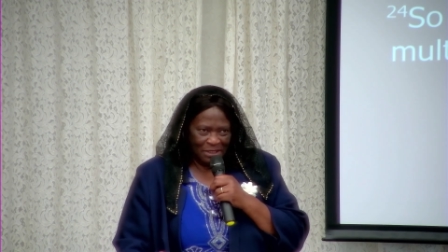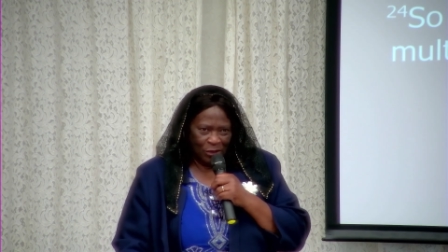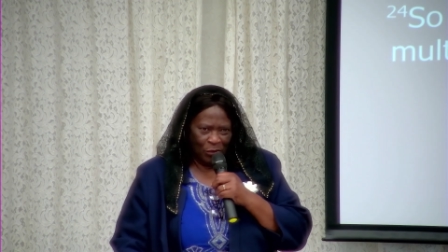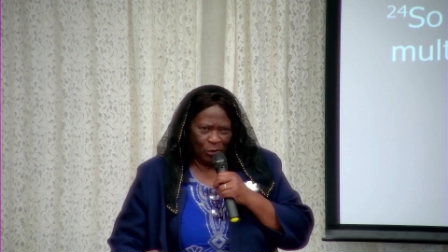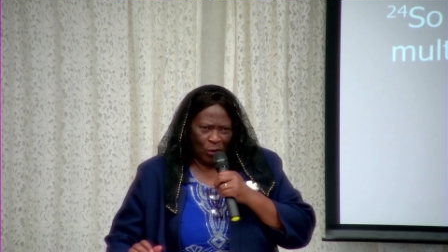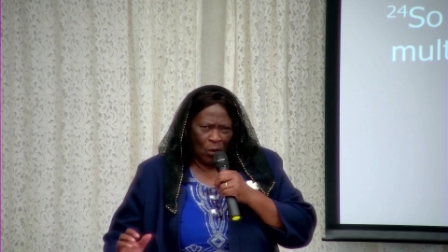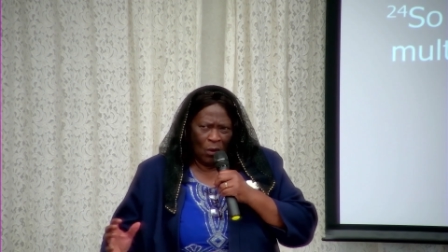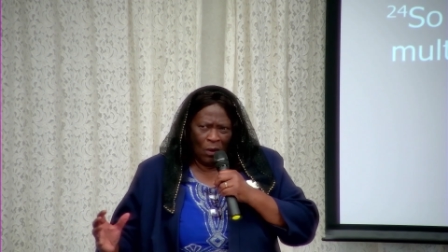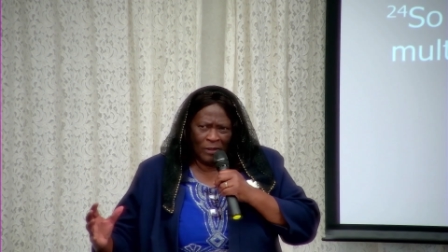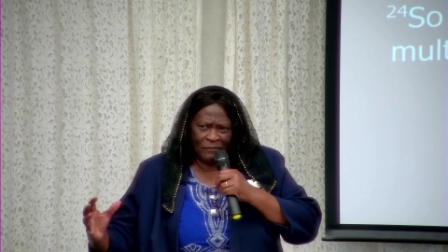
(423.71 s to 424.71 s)
So there were
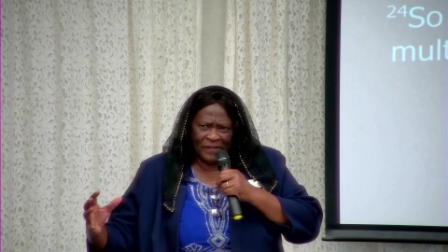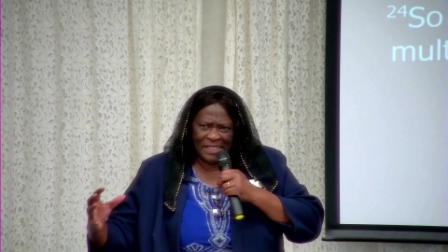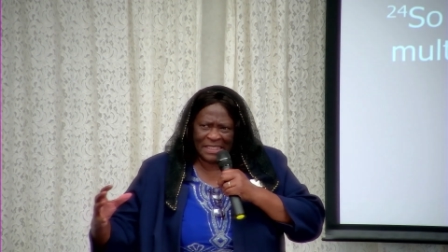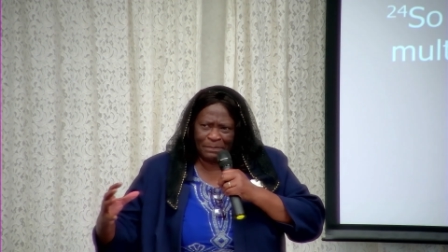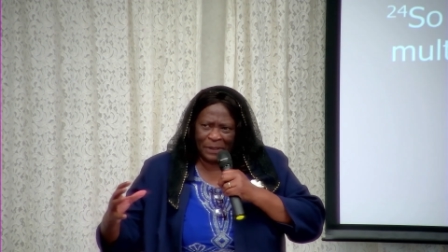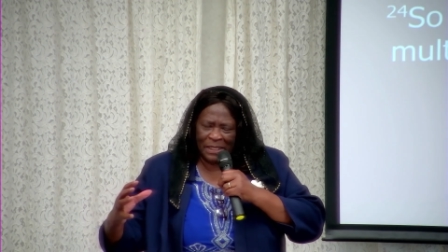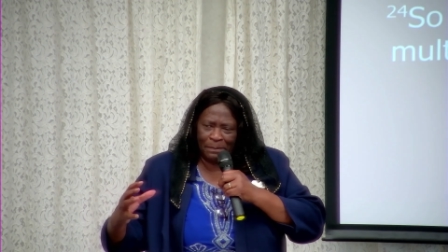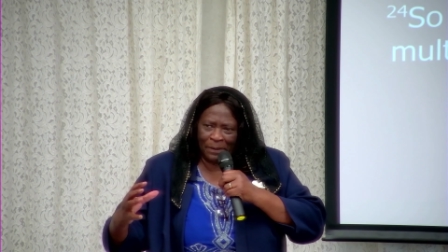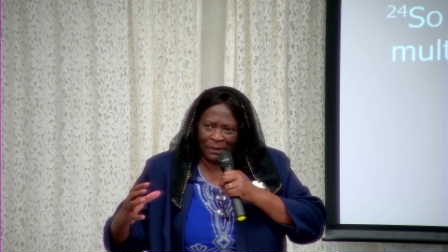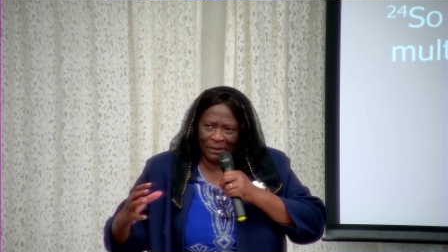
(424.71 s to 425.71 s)
all of these
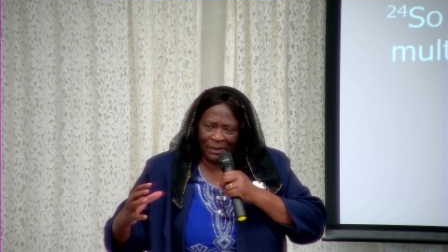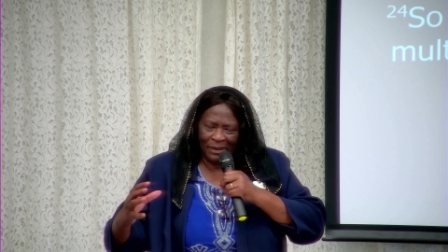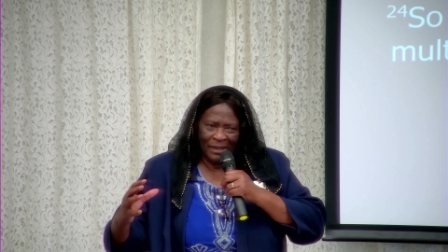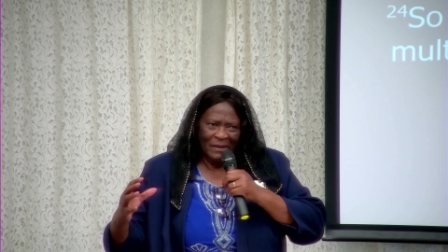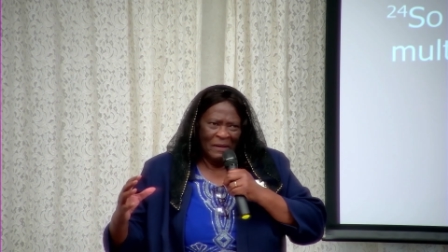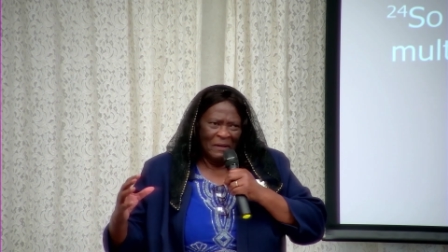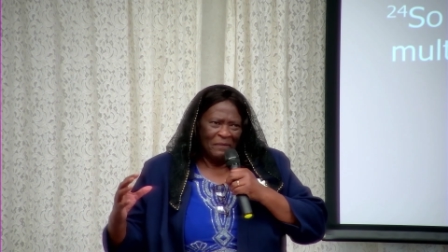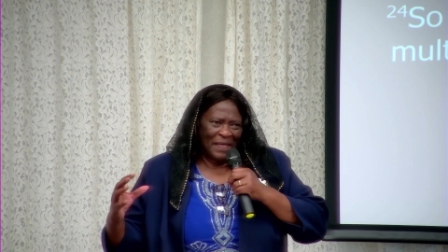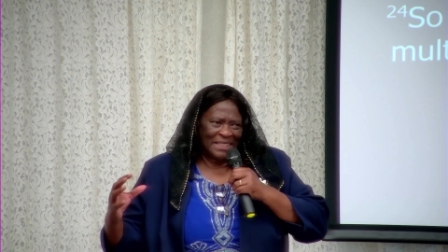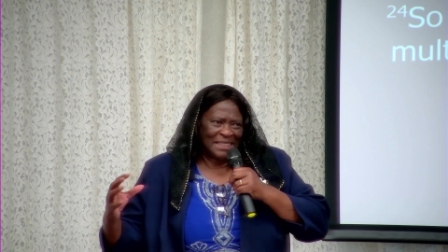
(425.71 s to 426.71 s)
people
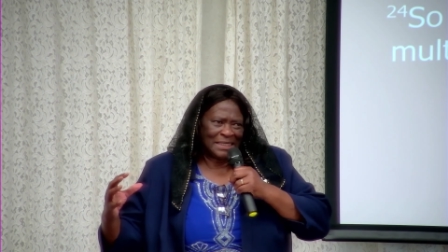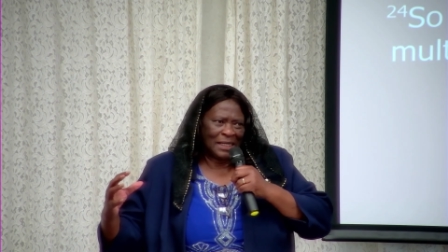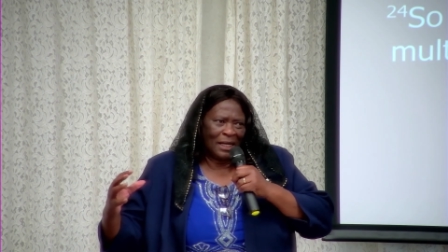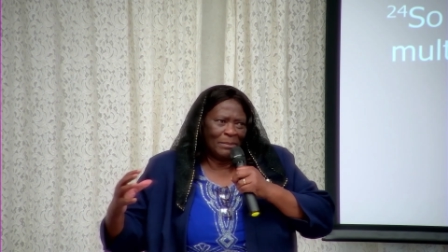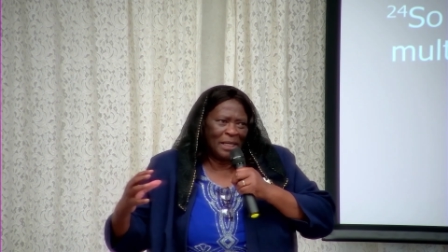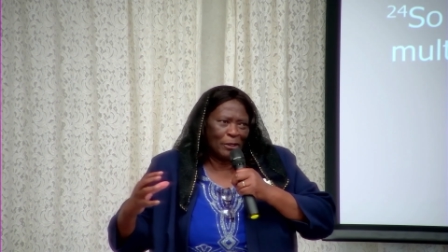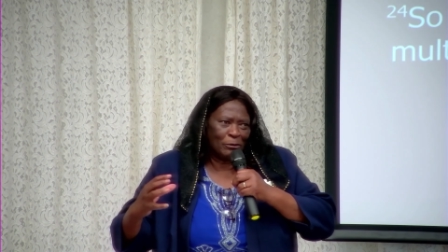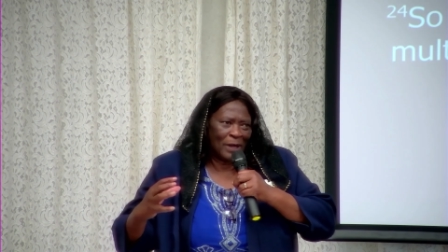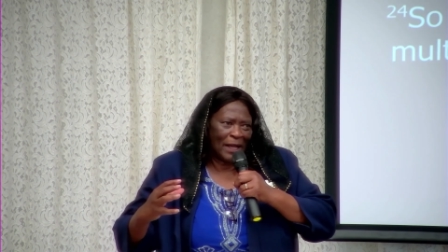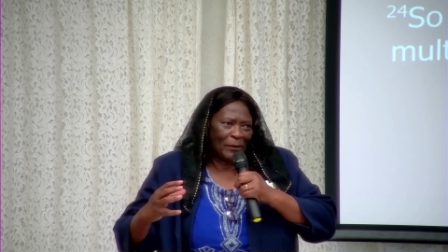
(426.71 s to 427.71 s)
that is coming
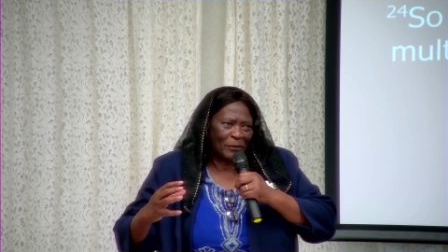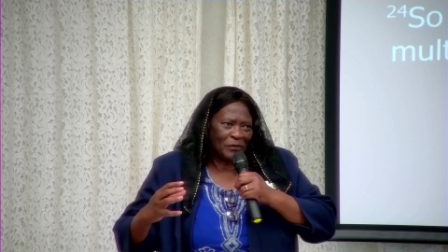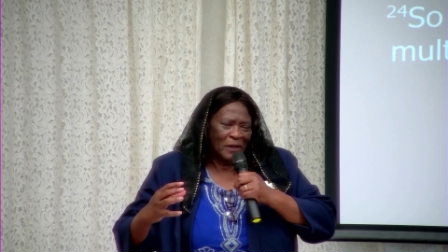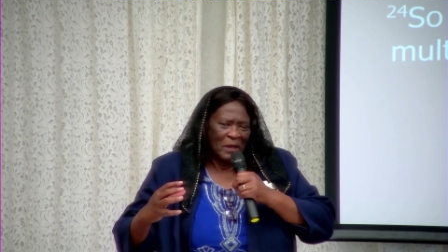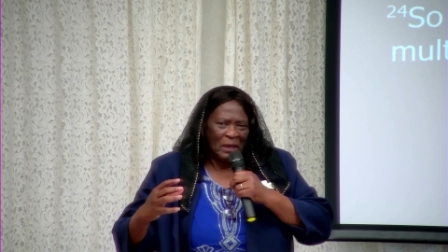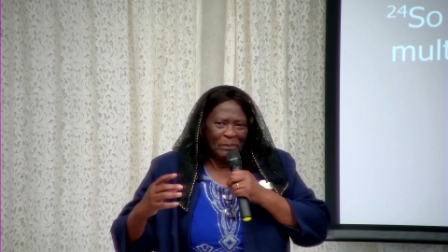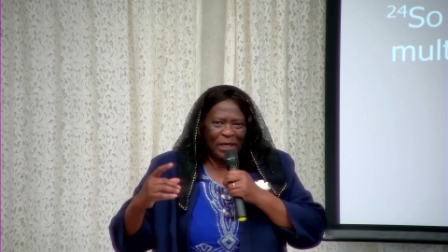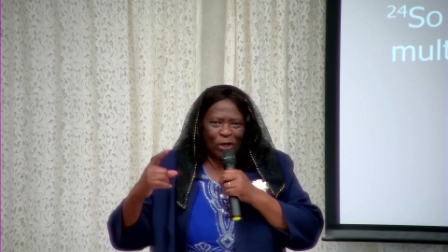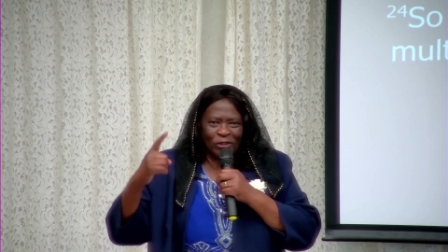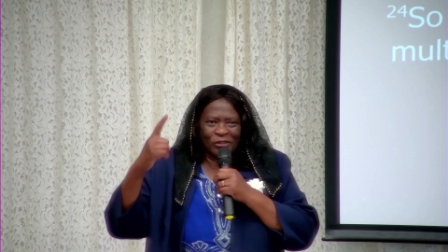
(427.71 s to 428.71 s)
around
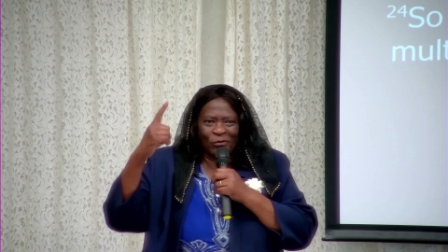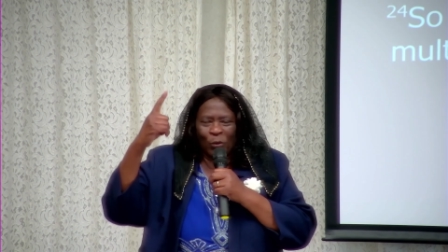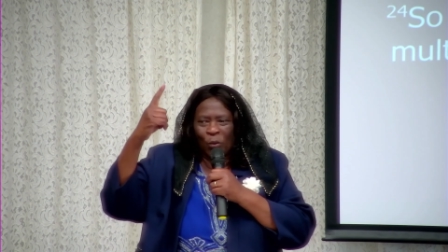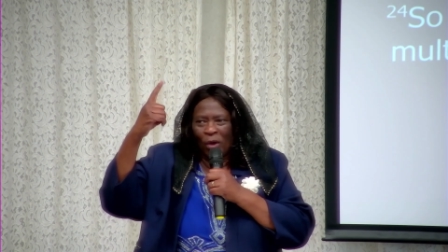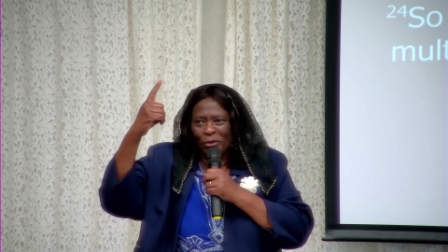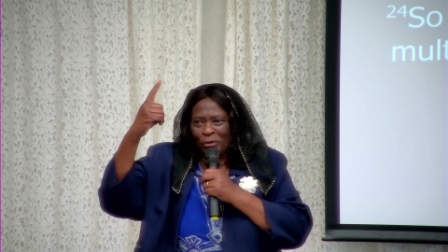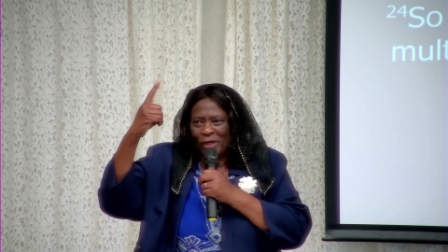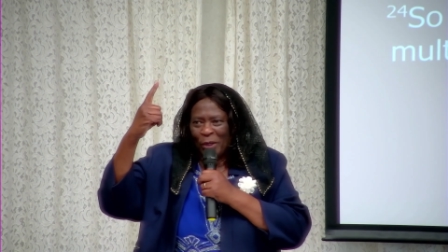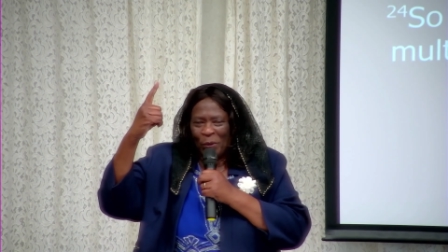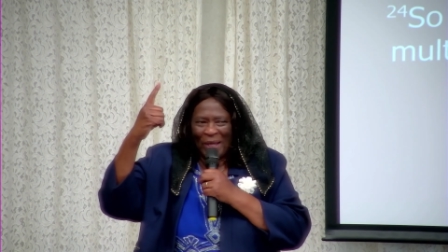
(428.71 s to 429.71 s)
because of one
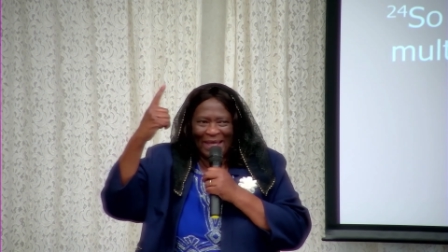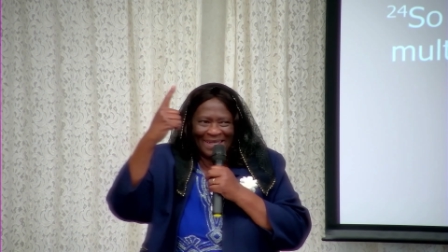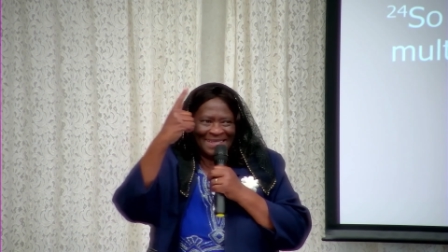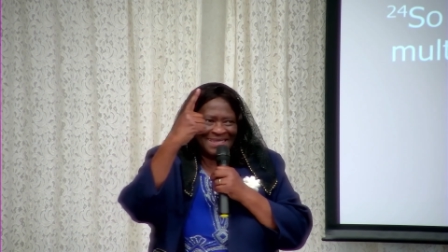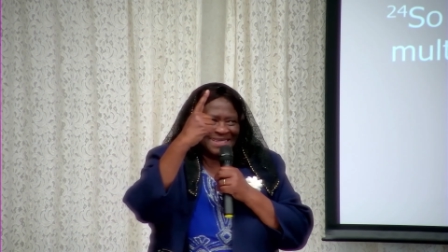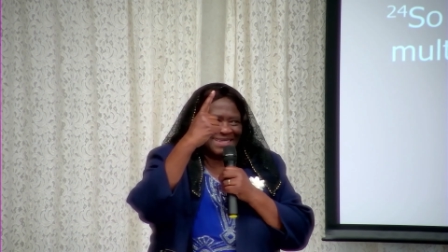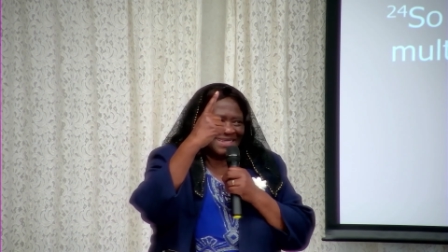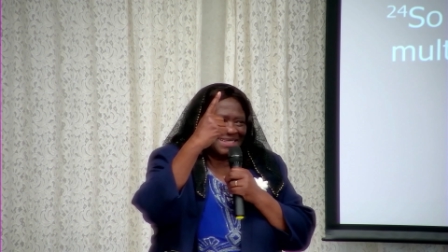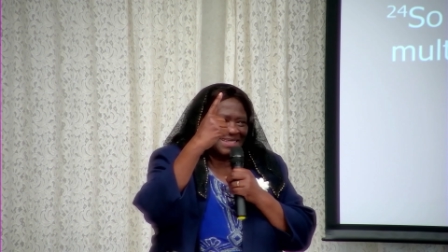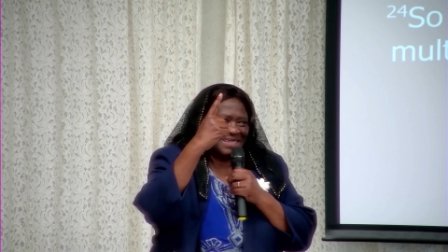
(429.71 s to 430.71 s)

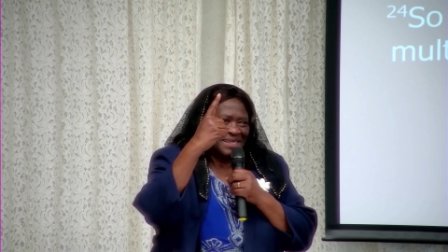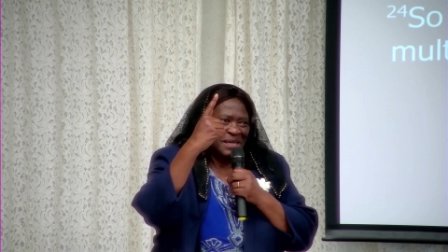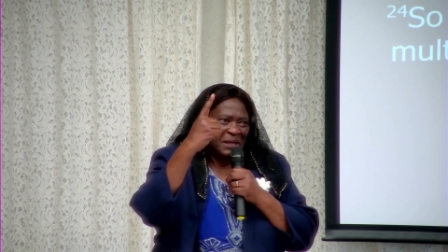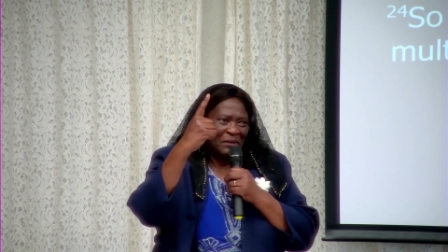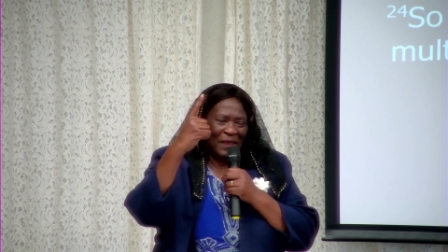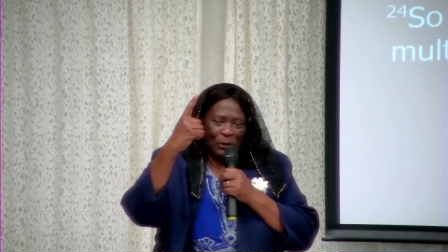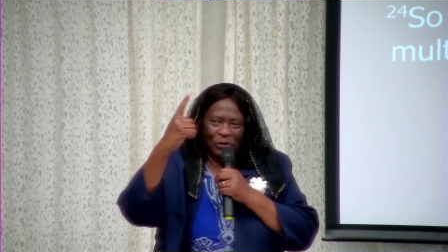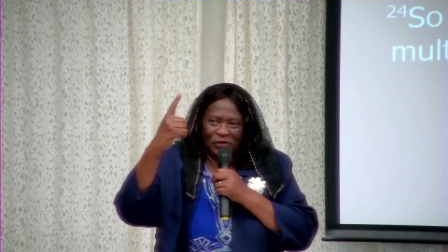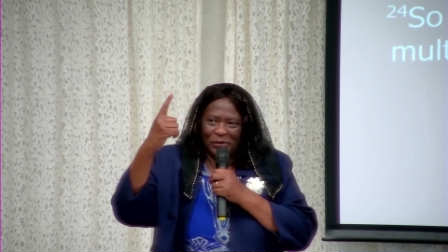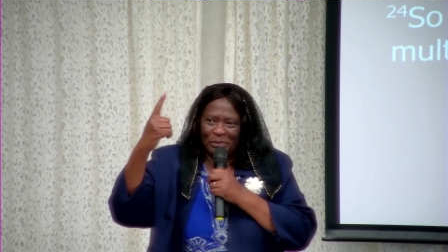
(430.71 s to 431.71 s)
request that
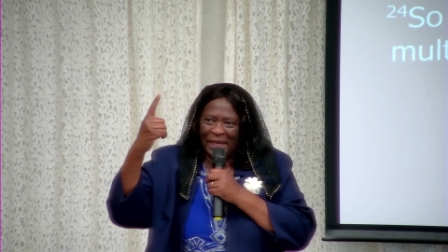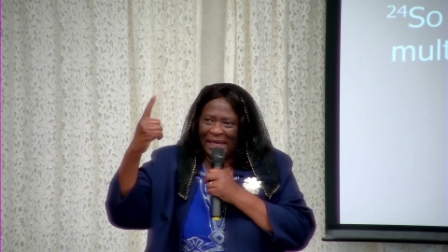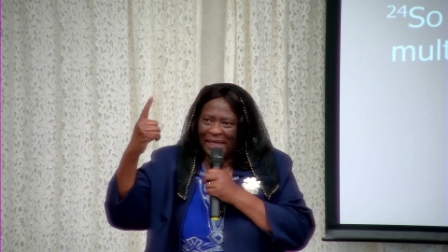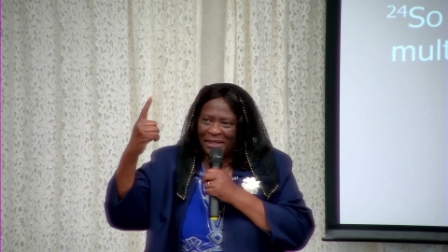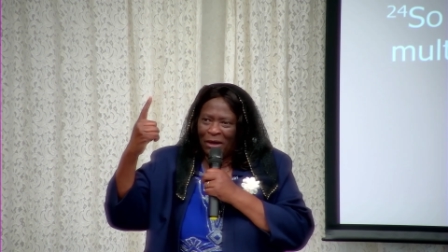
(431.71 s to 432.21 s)
was made.